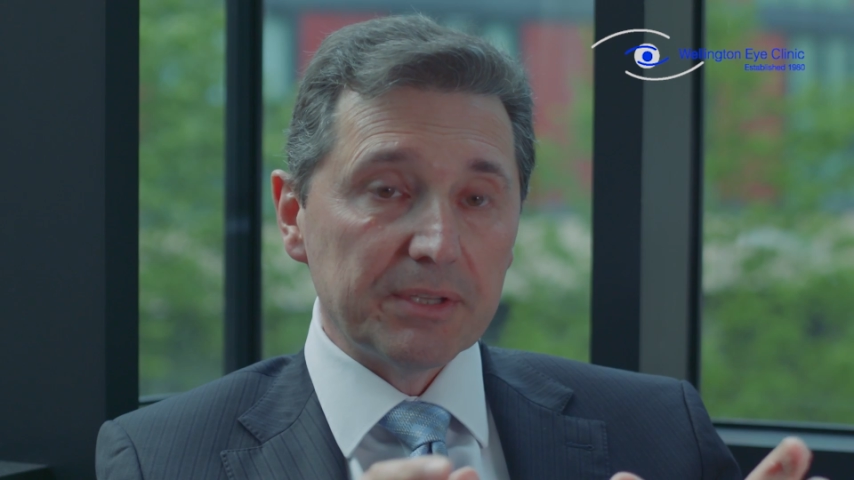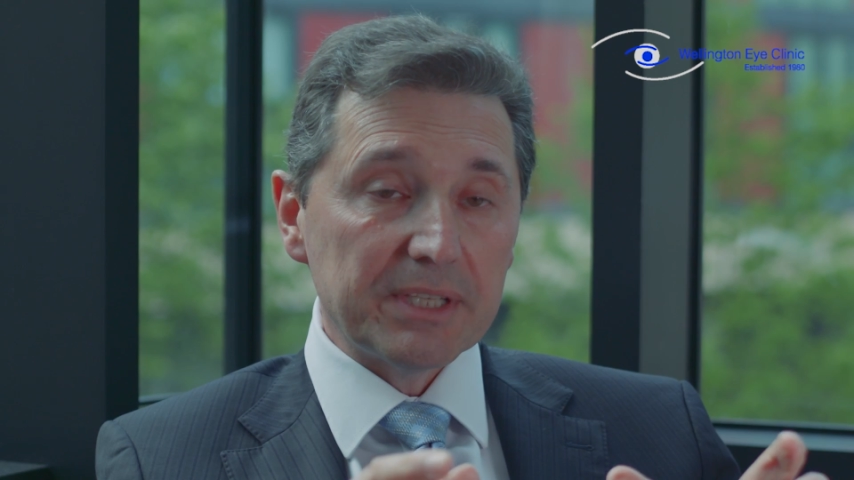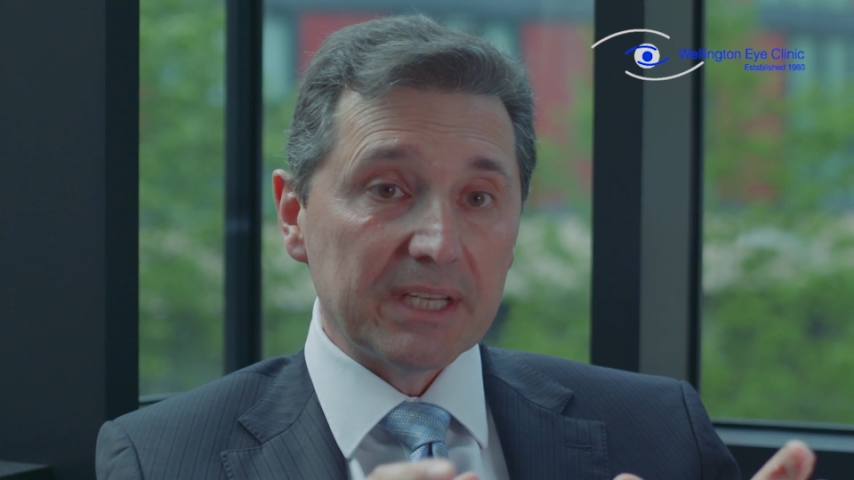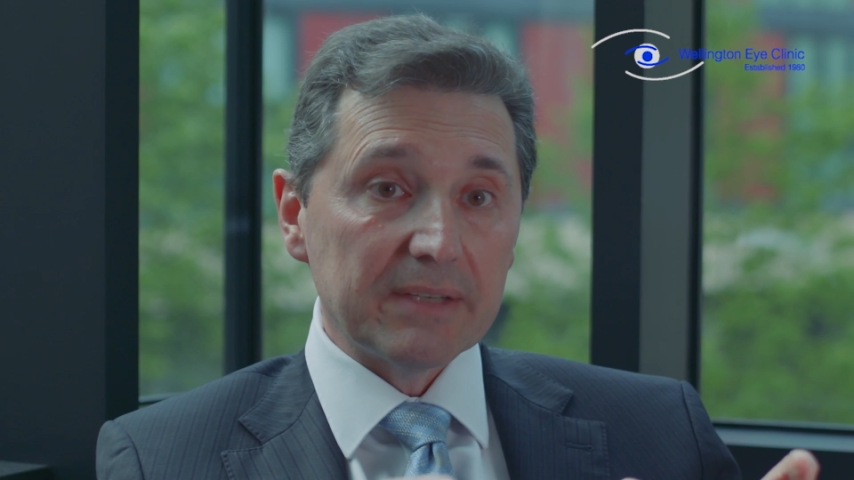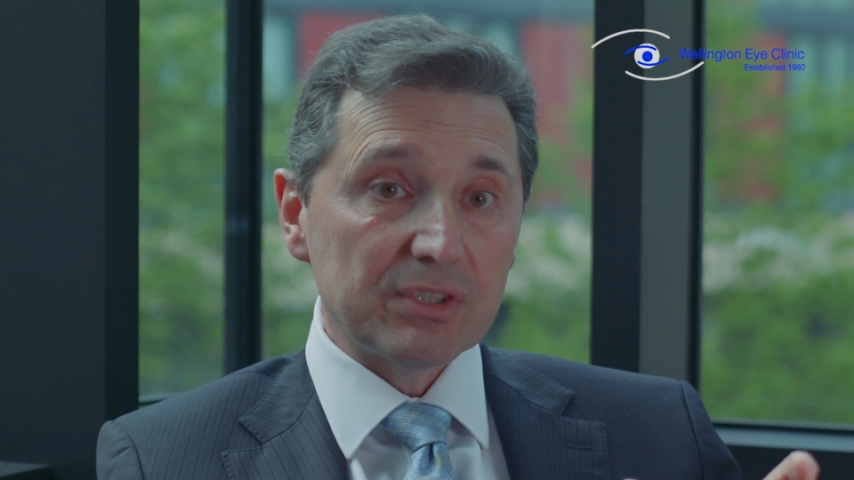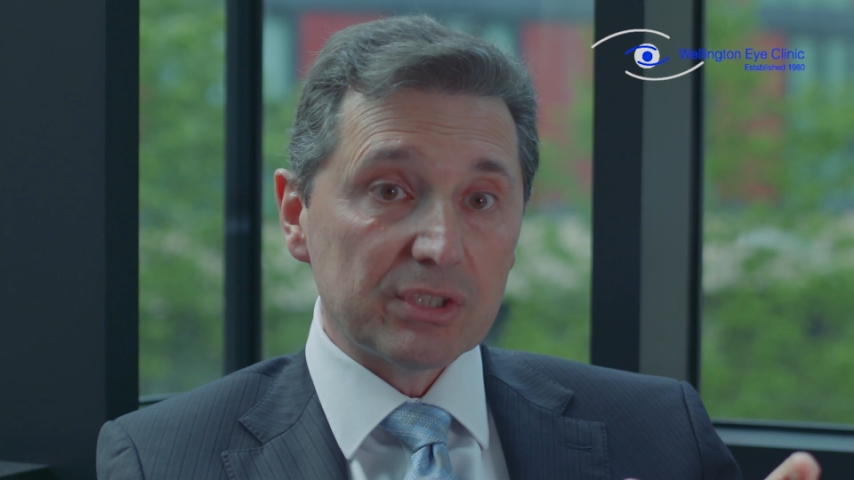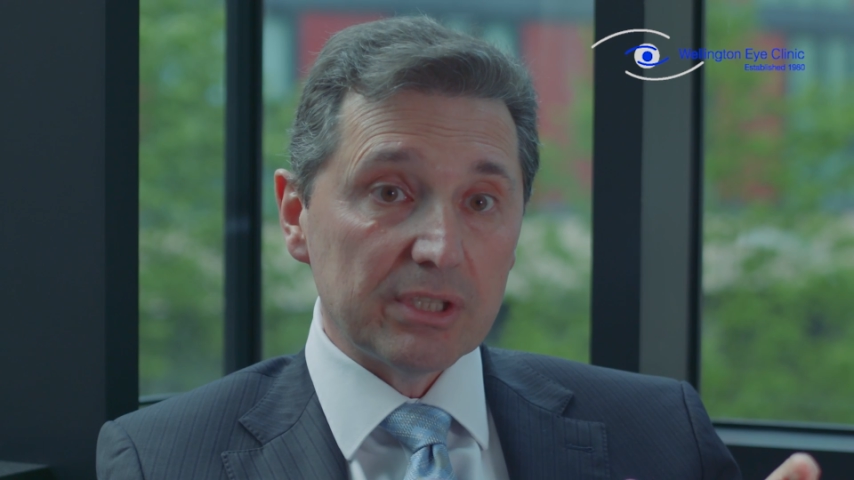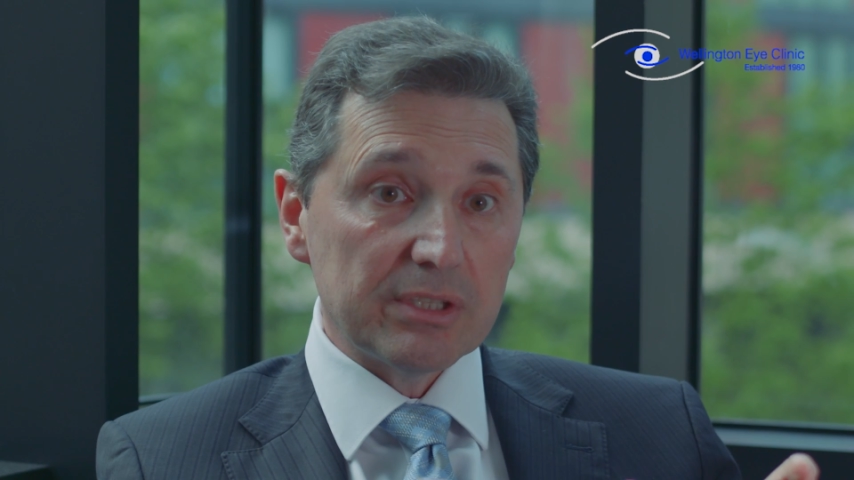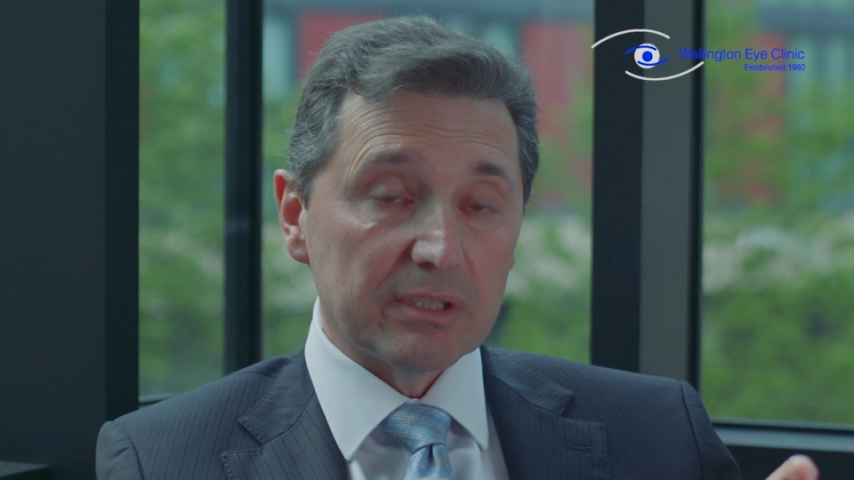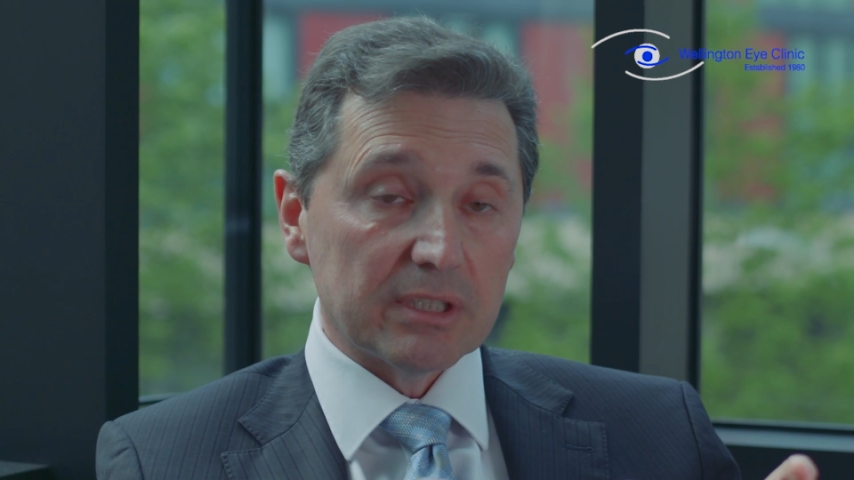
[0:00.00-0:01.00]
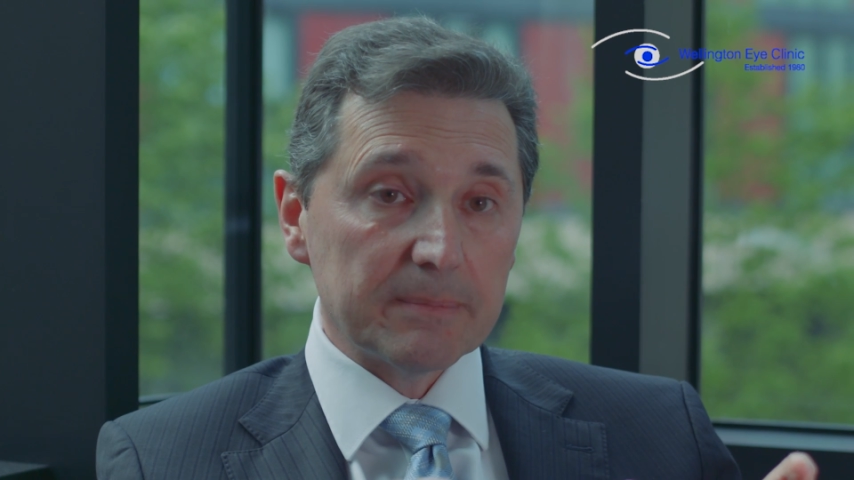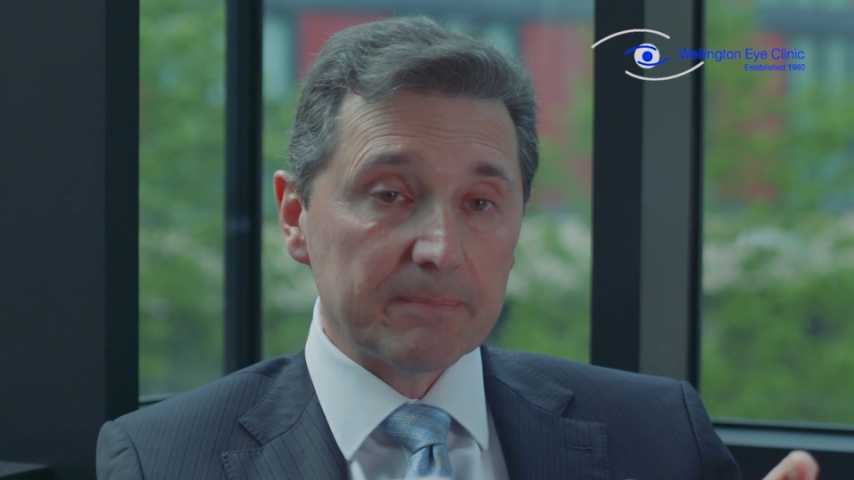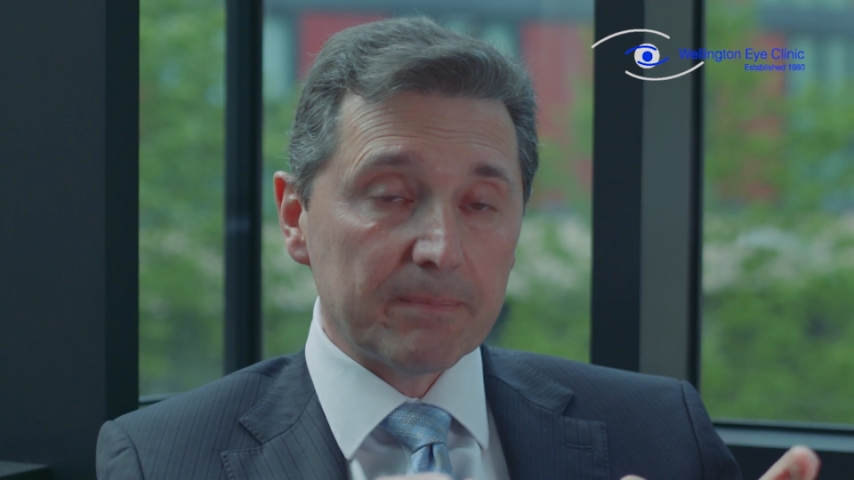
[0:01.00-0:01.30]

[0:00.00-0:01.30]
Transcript: on the day of surgery,